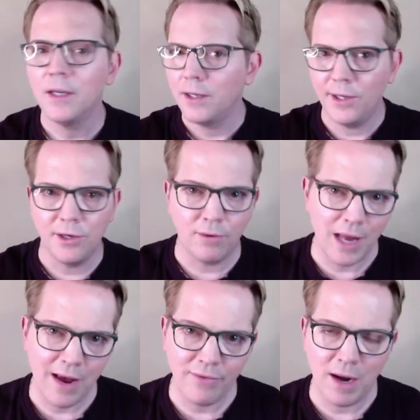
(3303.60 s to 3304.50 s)
you don't
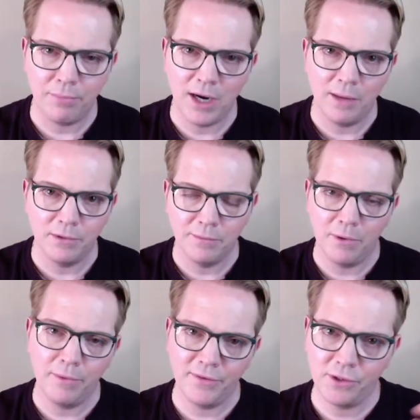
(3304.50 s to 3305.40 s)
have that problem. But
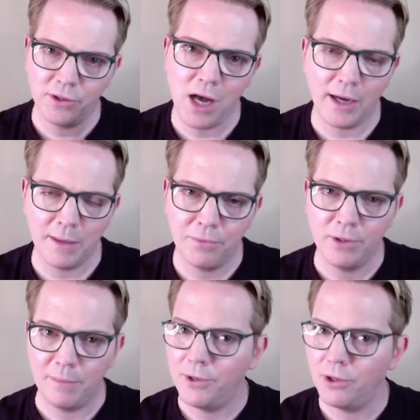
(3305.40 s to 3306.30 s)
if you're talking
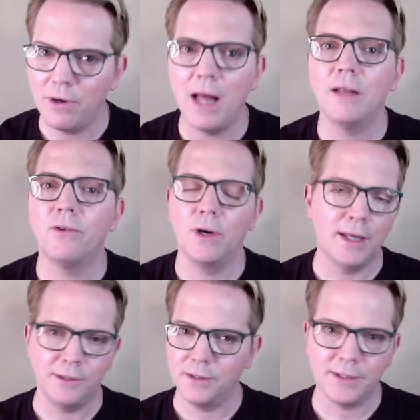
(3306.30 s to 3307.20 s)
putting pure olive oil
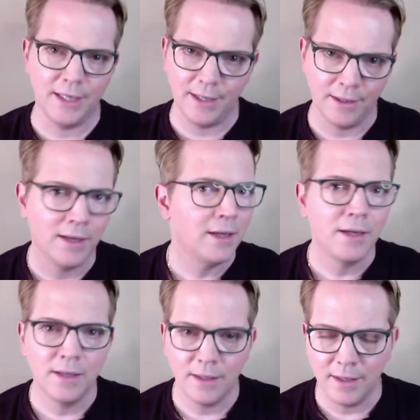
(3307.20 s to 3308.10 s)
on your skin,
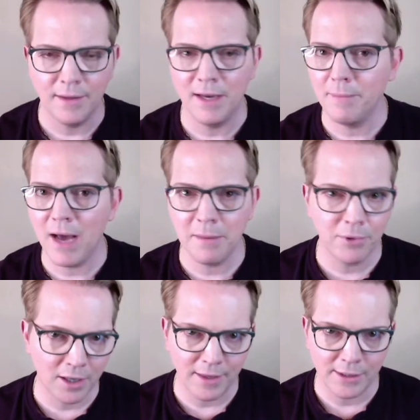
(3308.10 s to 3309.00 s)
in my
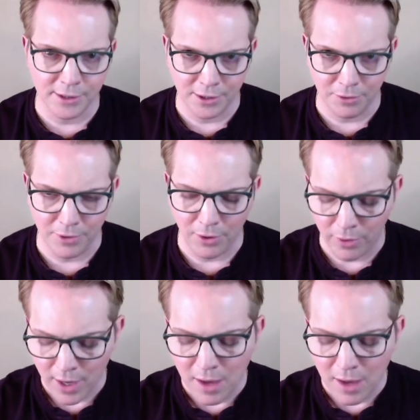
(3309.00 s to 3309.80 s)
book, that's a no-no.